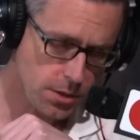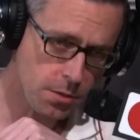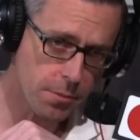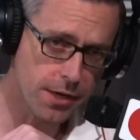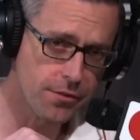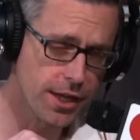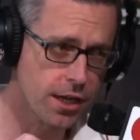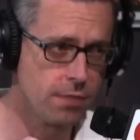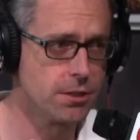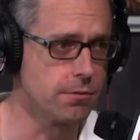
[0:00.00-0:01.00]
But everything
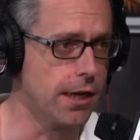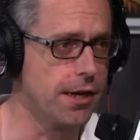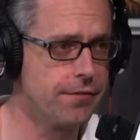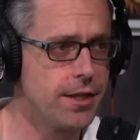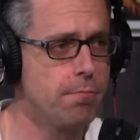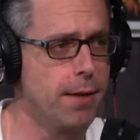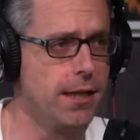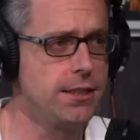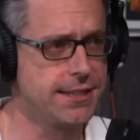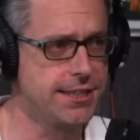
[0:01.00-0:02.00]
comes around. Everything
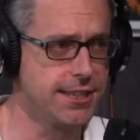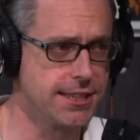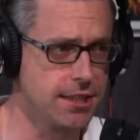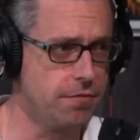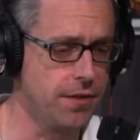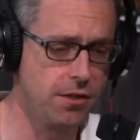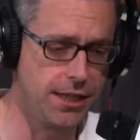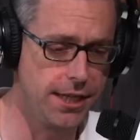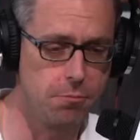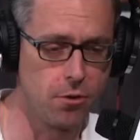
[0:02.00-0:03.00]
balances itself out.
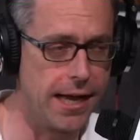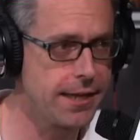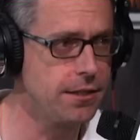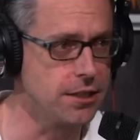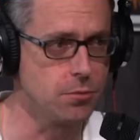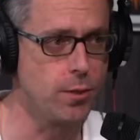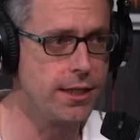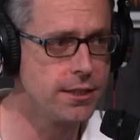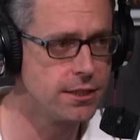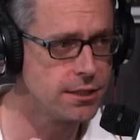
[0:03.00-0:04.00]
You get miraculous
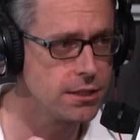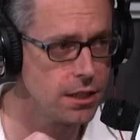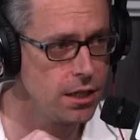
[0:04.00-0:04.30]
wins.